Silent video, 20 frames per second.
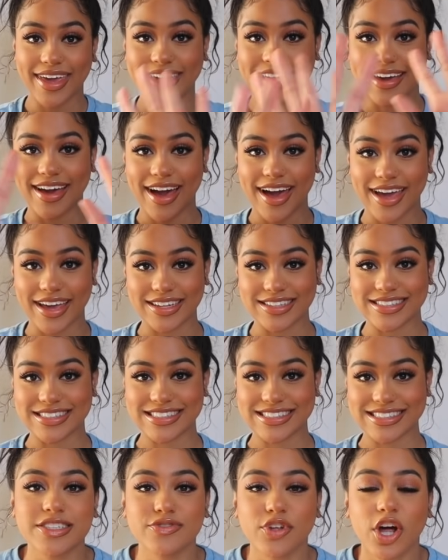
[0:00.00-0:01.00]
Hey guys.
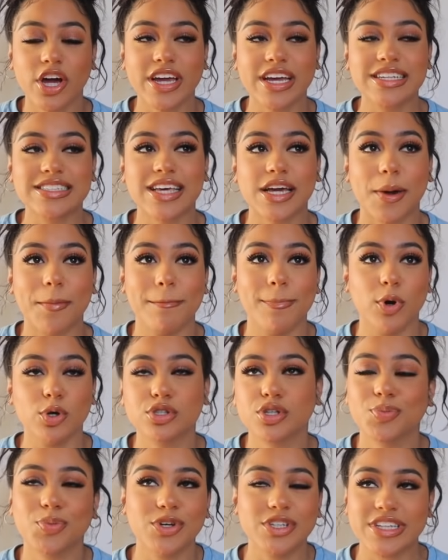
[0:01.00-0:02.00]
This vlog is like
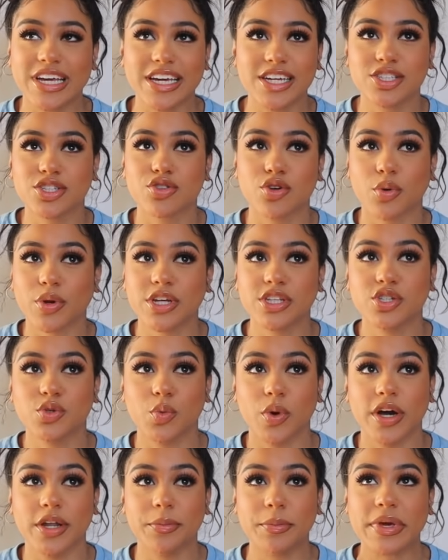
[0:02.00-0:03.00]
multiple days thrown into
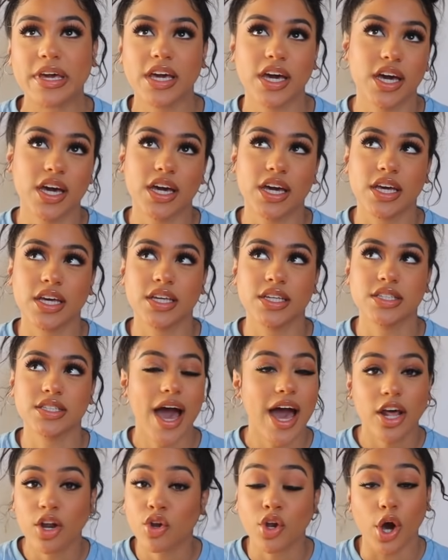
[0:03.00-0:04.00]
one because,
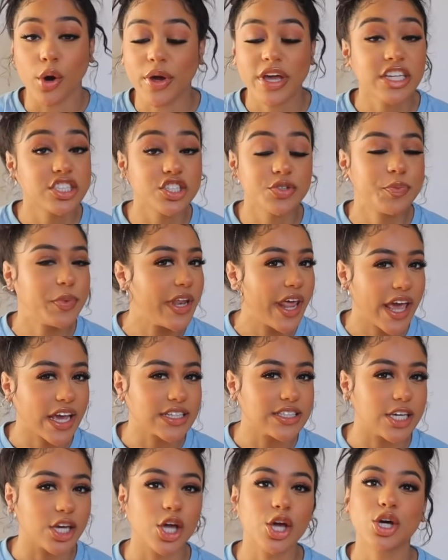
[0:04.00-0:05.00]
I don't know, it's just been
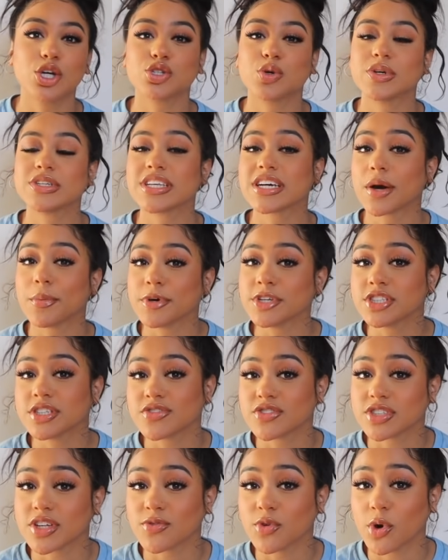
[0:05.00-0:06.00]
hectic. So it's like a bunch of
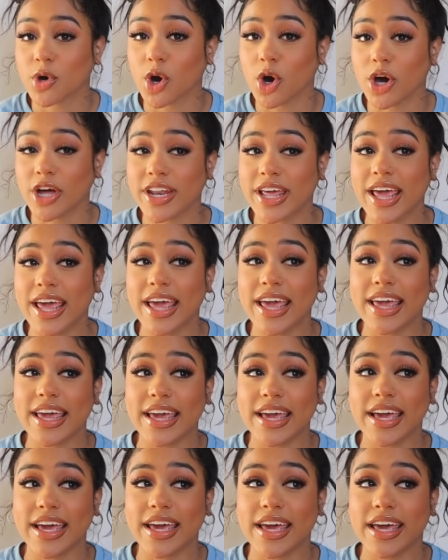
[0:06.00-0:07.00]
different stuff going on,
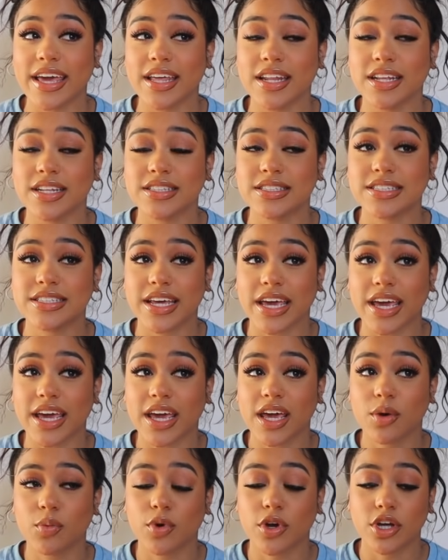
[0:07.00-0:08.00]
and
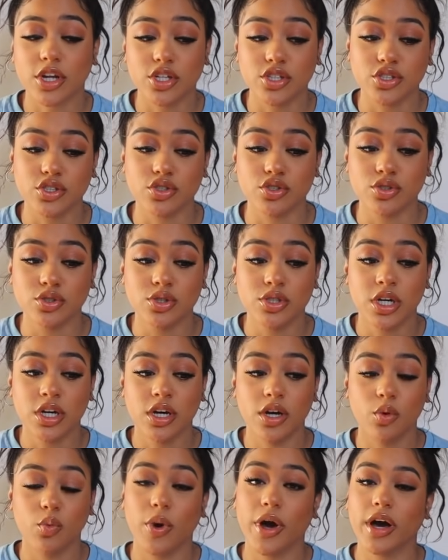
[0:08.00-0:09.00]
today we're gonna do,
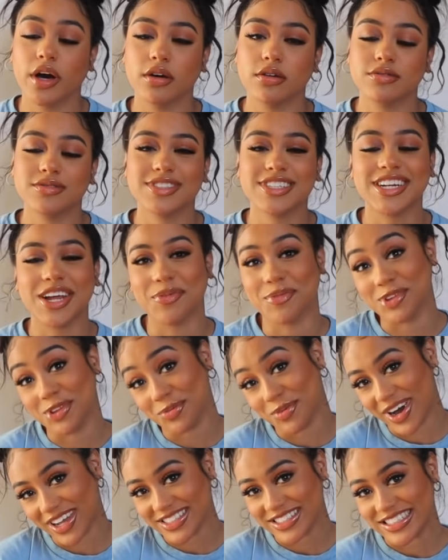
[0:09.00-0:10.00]
well, today when
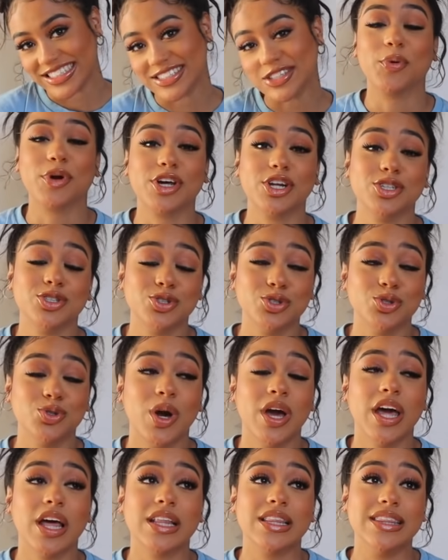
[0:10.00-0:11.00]
you watch this, we're gonna do
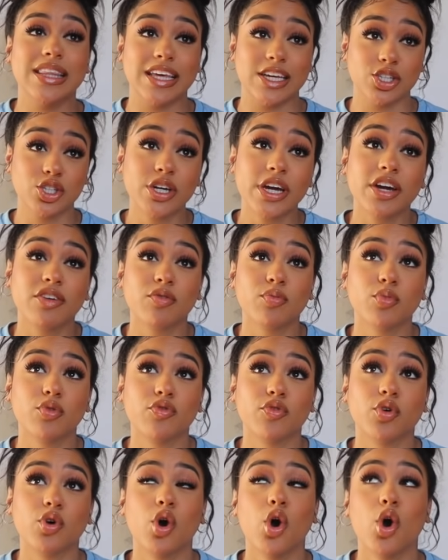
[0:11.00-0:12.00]
laser hair
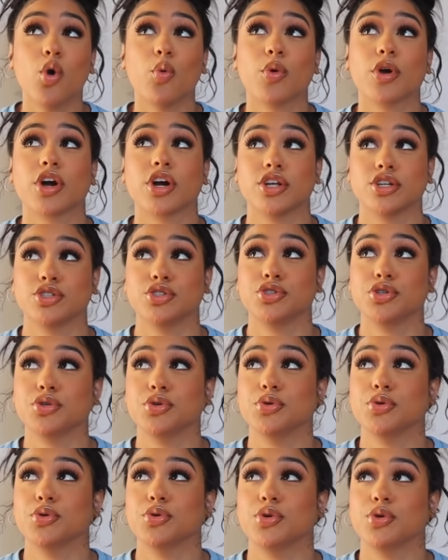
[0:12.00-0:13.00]
removal, we're gonna
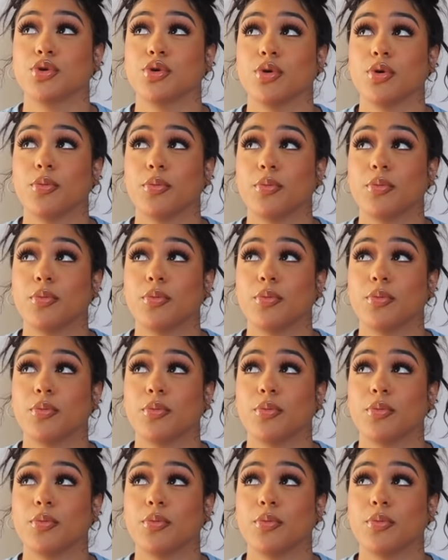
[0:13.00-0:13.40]
do